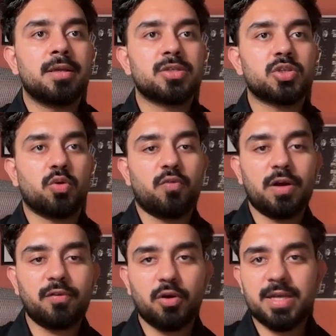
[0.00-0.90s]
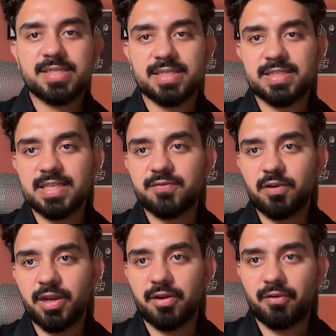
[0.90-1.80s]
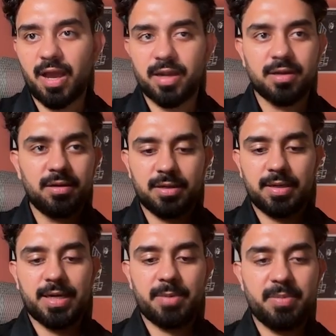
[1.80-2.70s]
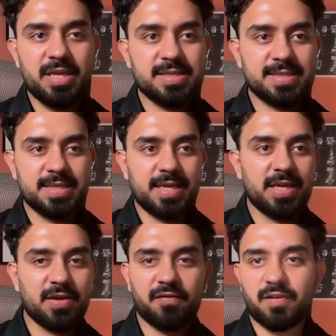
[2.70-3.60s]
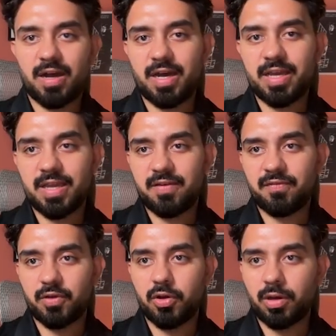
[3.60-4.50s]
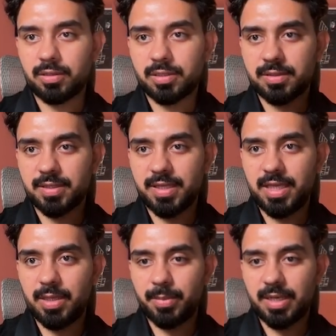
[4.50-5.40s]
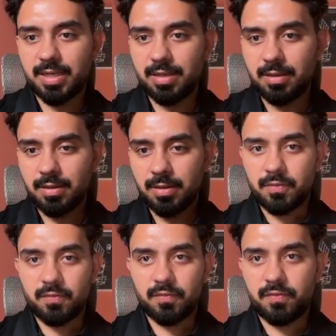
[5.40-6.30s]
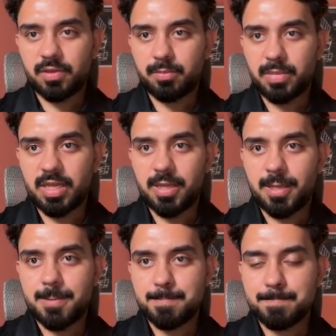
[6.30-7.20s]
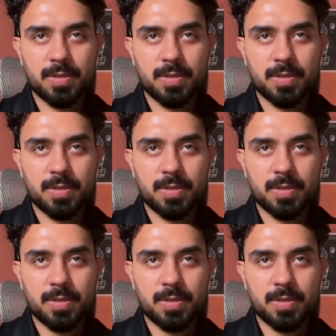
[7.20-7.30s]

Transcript: So workflow has successfully run. Let me see if I have got the email with me.